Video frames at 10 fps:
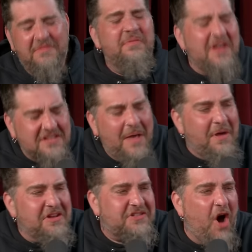Please let me
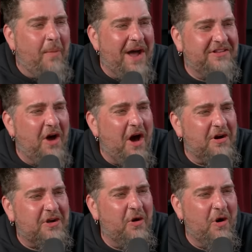Thanks, just call my
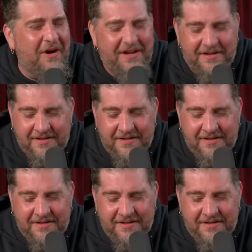daughter Corey.